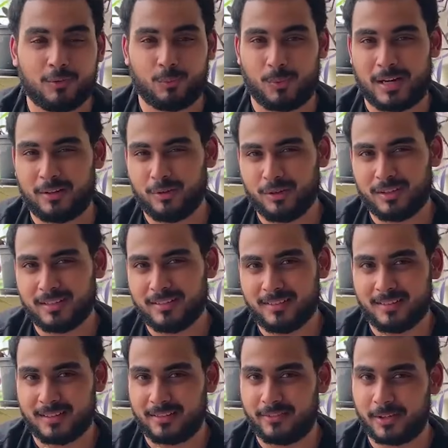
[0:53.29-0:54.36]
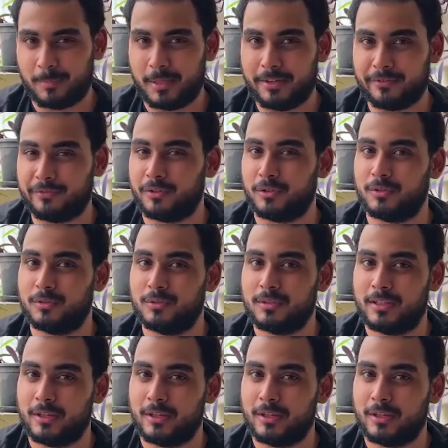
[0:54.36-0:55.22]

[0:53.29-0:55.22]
So why don't you consider giving me a follow?